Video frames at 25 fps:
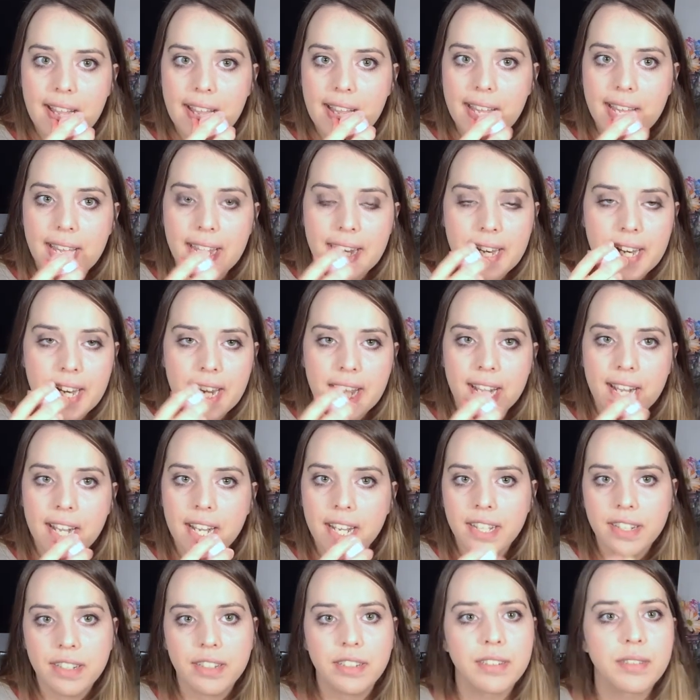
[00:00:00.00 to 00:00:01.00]
and
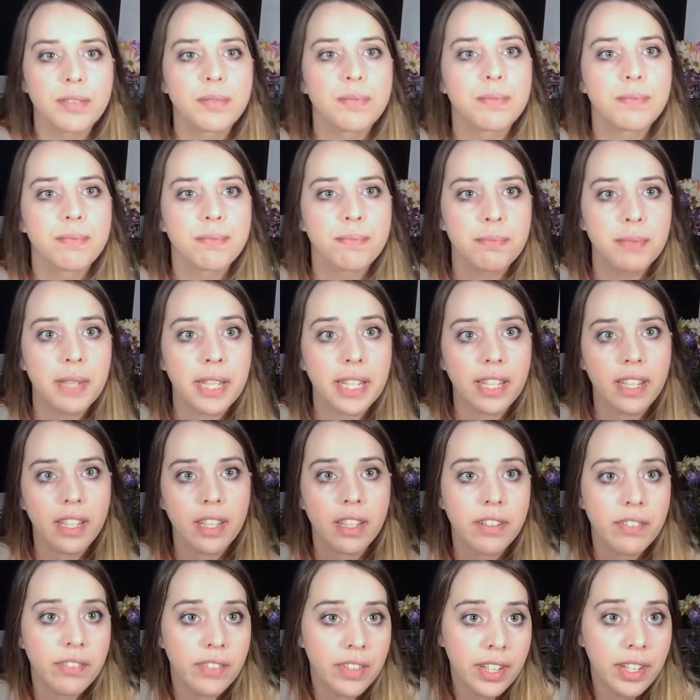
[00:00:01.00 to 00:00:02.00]
not
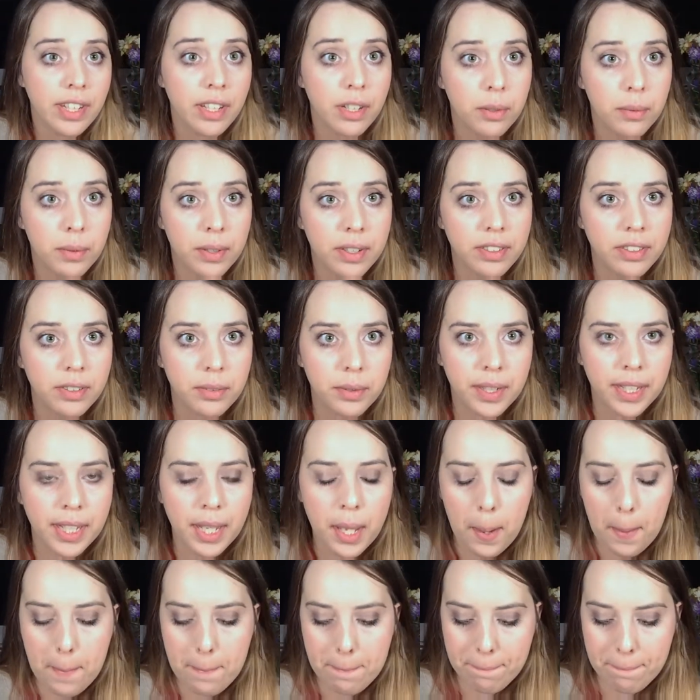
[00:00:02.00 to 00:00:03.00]
making a video while doing it.